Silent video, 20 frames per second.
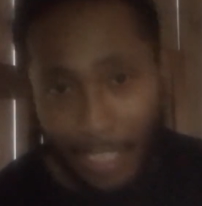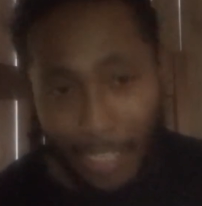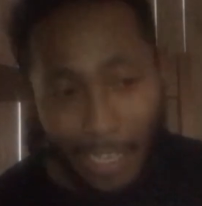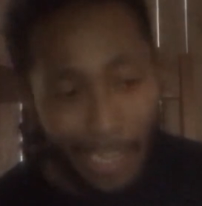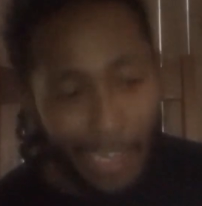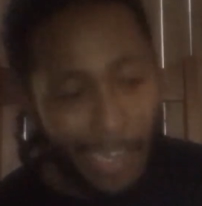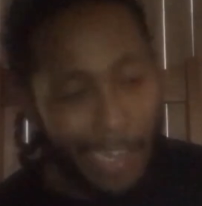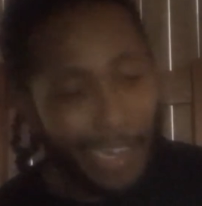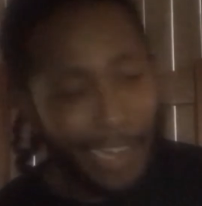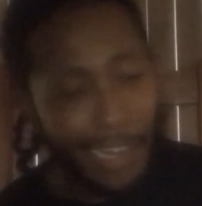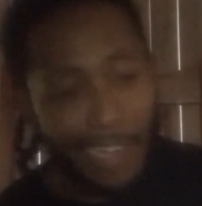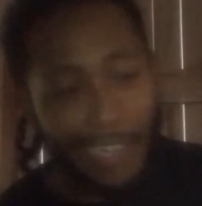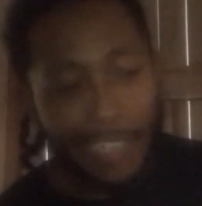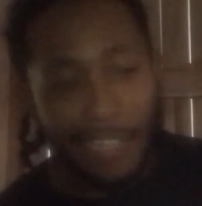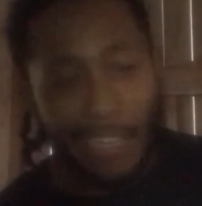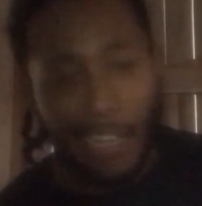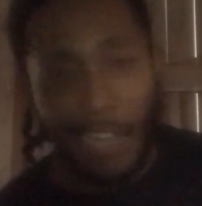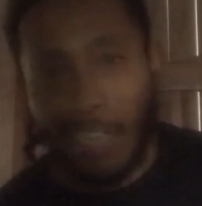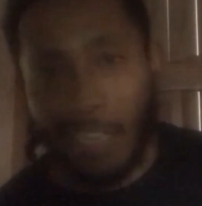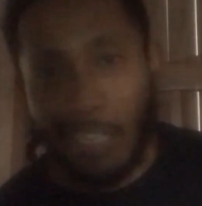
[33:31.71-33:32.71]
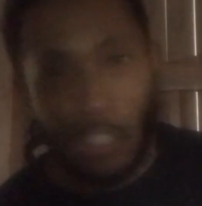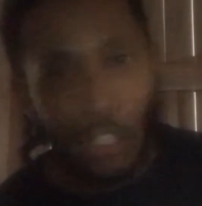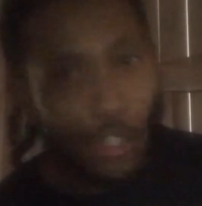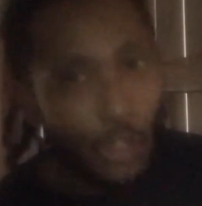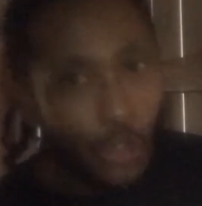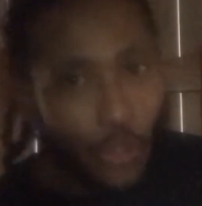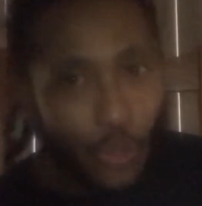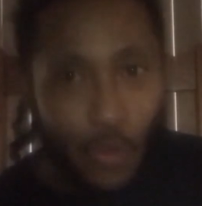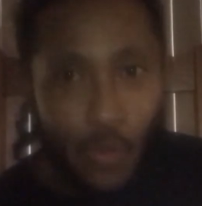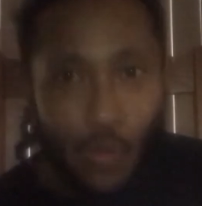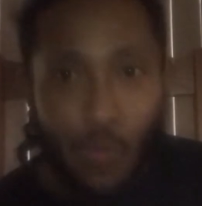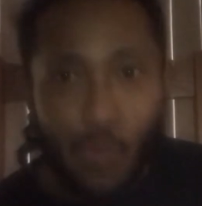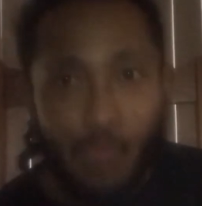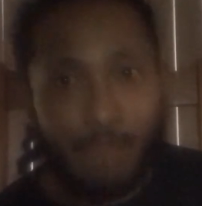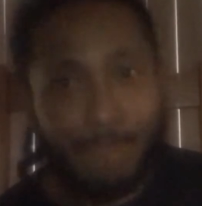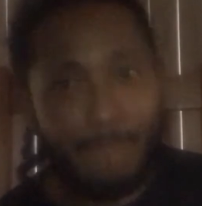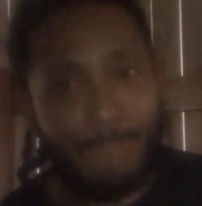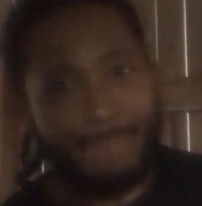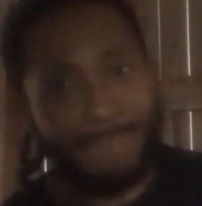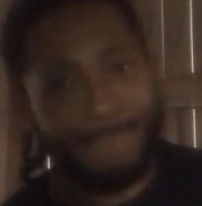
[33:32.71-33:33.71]
Lions do
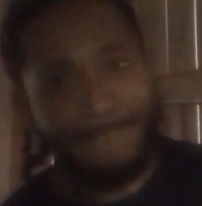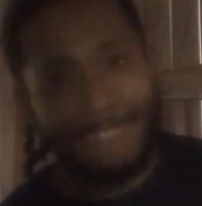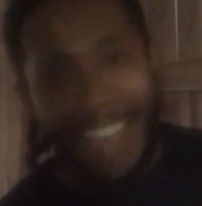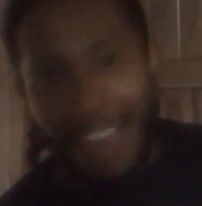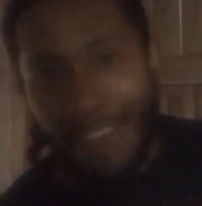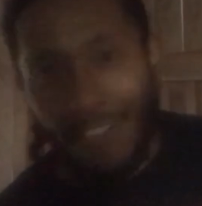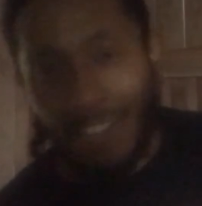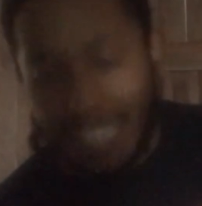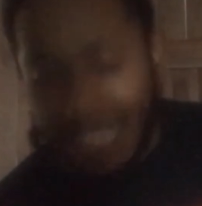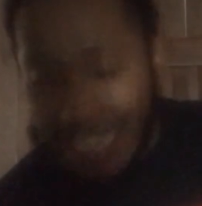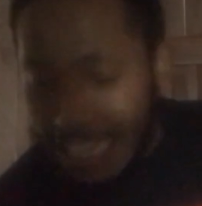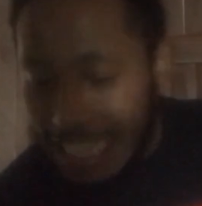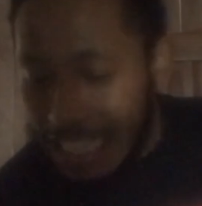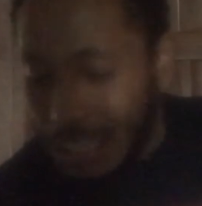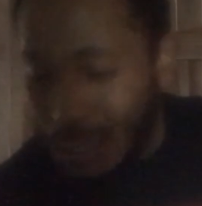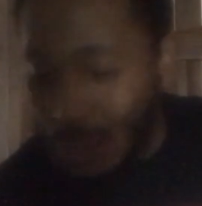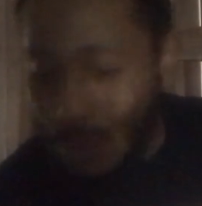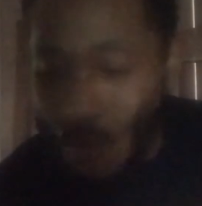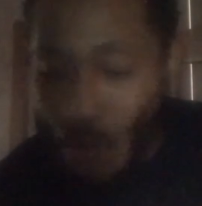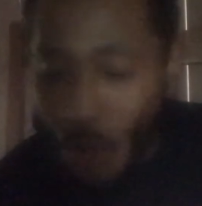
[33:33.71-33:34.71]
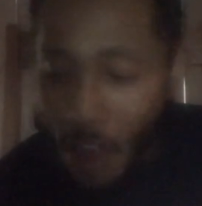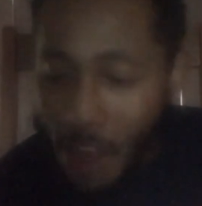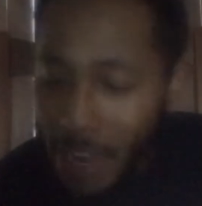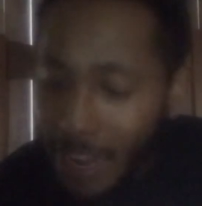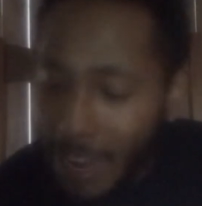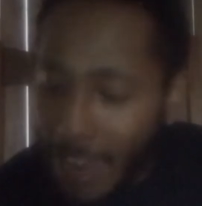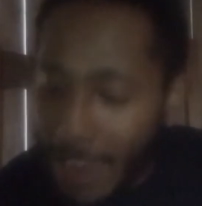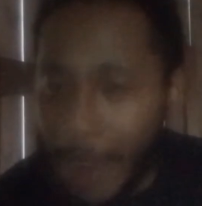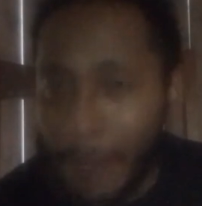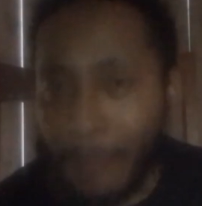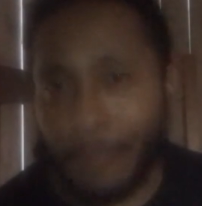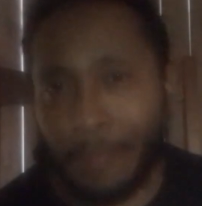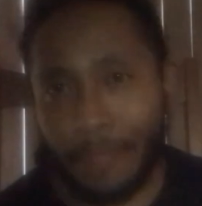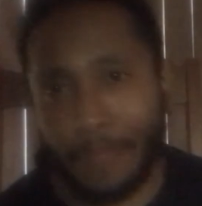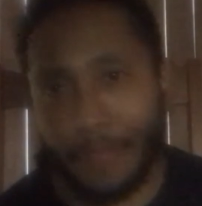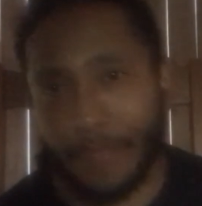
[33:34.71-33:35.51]
have a decent run game.